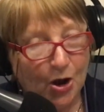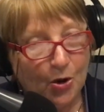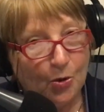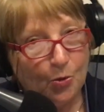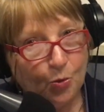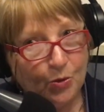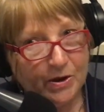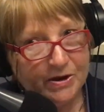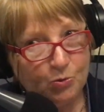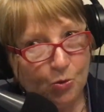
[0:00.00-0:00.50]

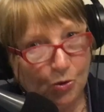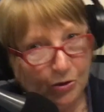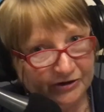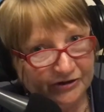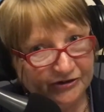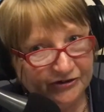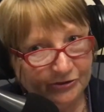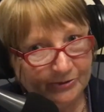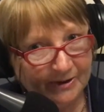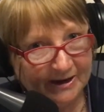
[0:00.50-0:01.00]
we
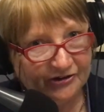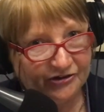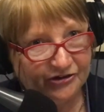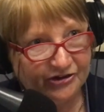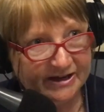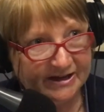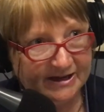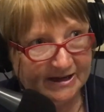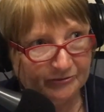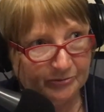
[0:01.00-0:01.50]
wanted to
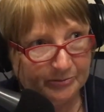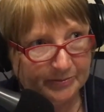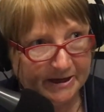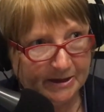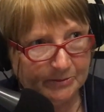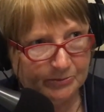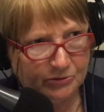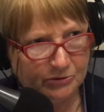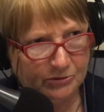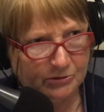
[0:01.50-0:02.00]
actually give
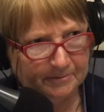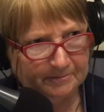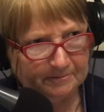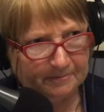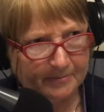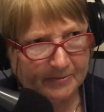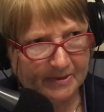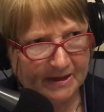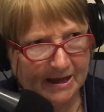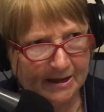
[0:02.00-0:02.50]
people
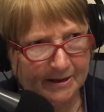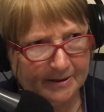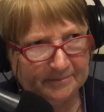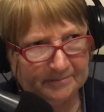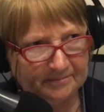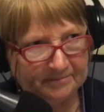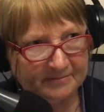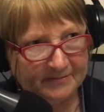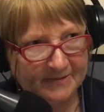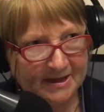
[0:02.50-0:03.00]

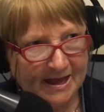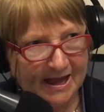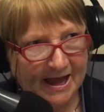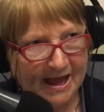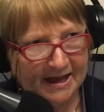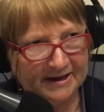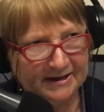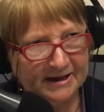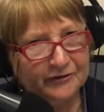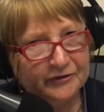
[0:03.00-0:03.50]

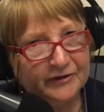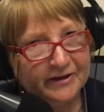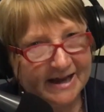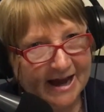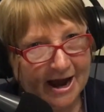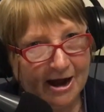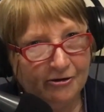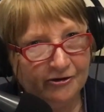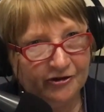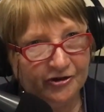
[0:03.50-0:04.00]
enough
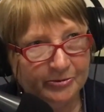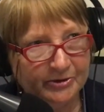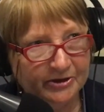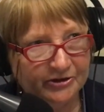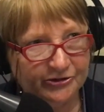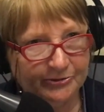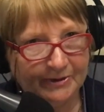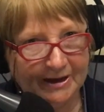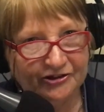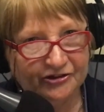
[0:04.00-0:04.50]

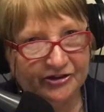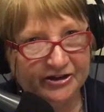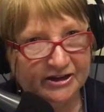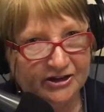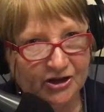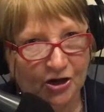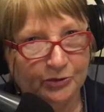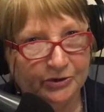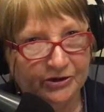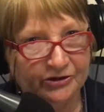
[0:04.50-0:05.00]
encouragement to actually
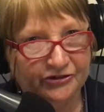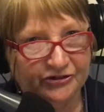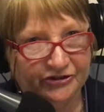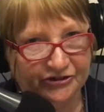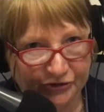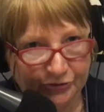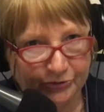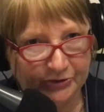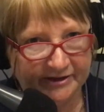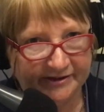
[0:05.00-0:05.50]
go and
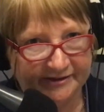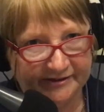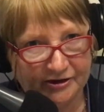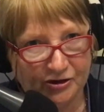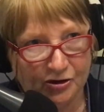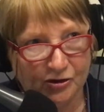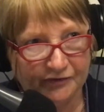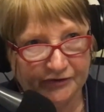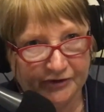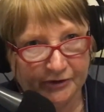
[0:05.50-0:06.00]
do it
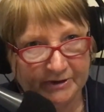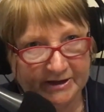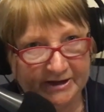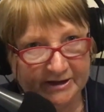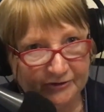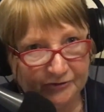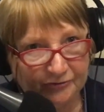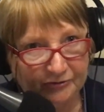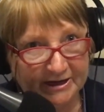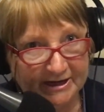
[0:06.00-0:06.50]
yourself. So it
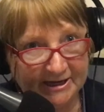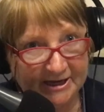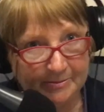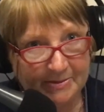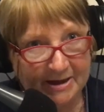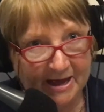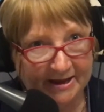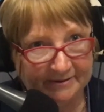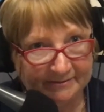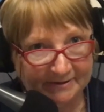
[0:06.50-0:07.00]
is really
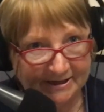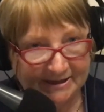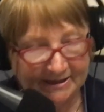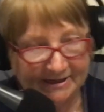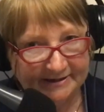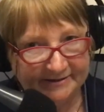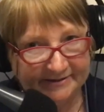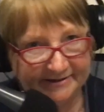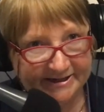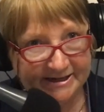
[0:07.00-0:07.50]
about
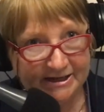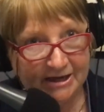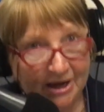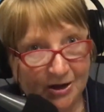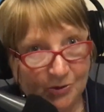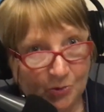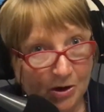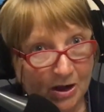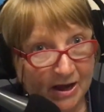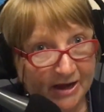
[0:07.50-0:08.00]

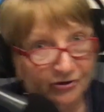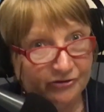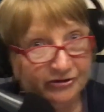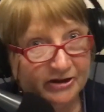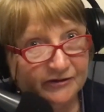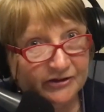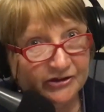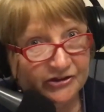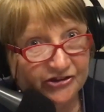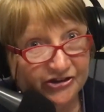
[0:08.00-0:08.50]
DIY or
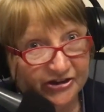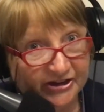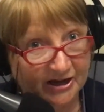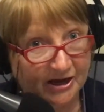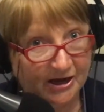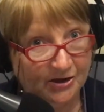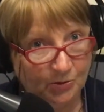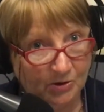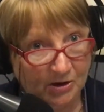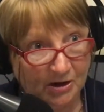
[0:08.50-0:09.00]
even
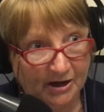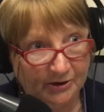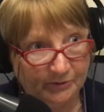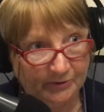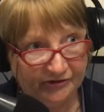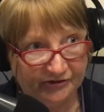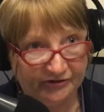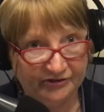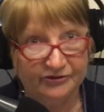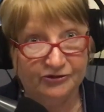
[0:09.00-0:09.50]
GIY,
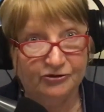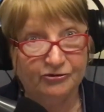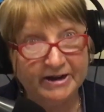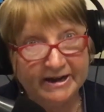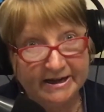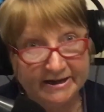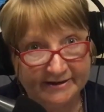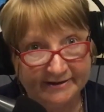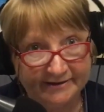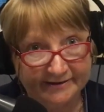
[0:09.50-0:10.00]
which is
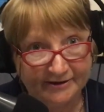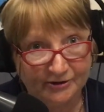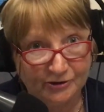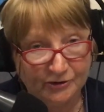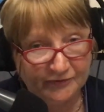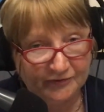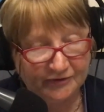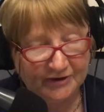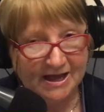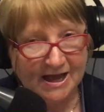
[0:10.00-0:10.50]
green it
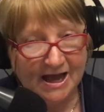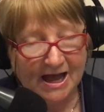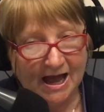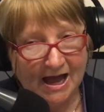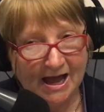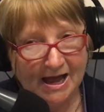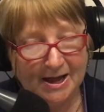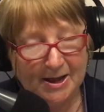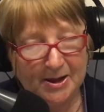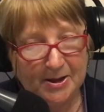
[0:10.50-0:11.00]
yourself.
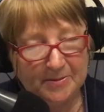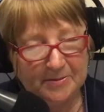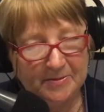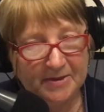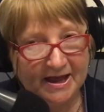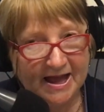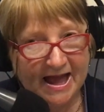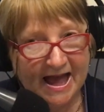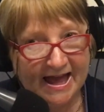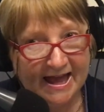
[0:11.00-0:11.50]

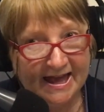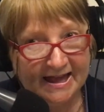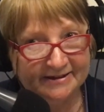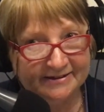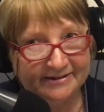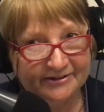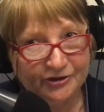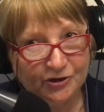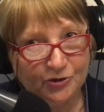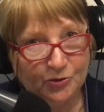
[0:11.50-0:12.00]

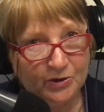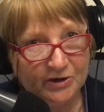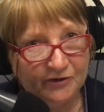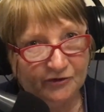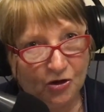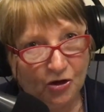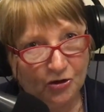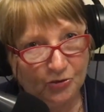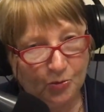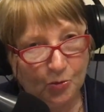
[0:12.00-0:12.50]
And so we've
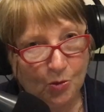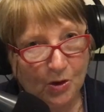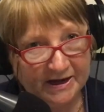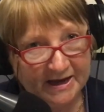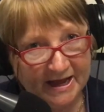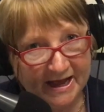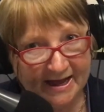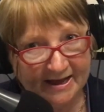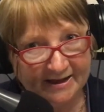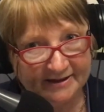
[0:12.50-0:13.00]
got one
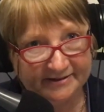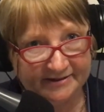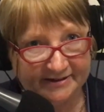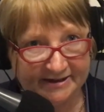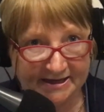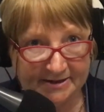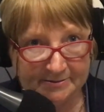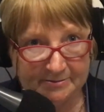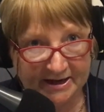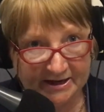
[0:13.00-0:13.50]
house
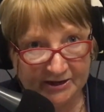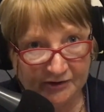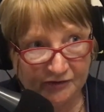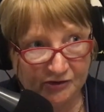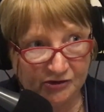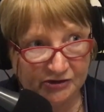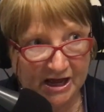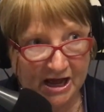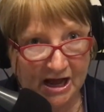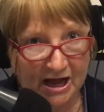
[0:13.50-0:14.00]
in
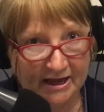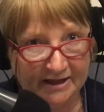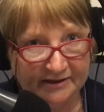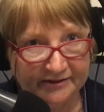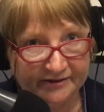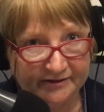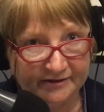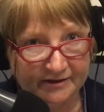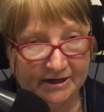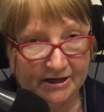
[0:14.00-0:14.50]
Manifold
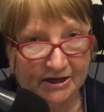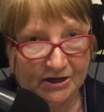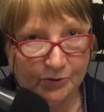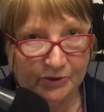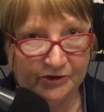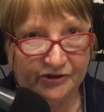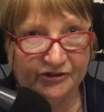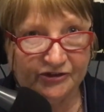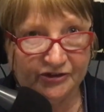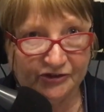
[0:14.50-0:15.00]
Heights,
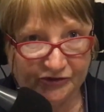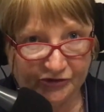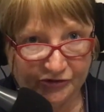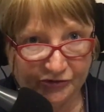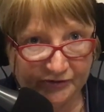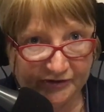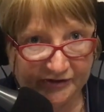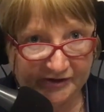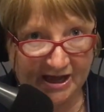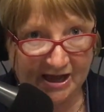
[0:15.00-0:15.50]
which is a
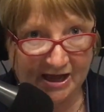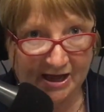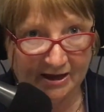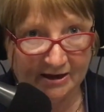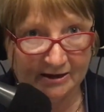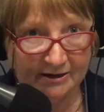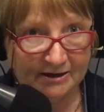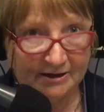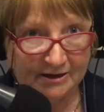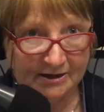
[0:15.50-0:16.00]

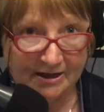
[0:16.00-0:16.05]
two-scar.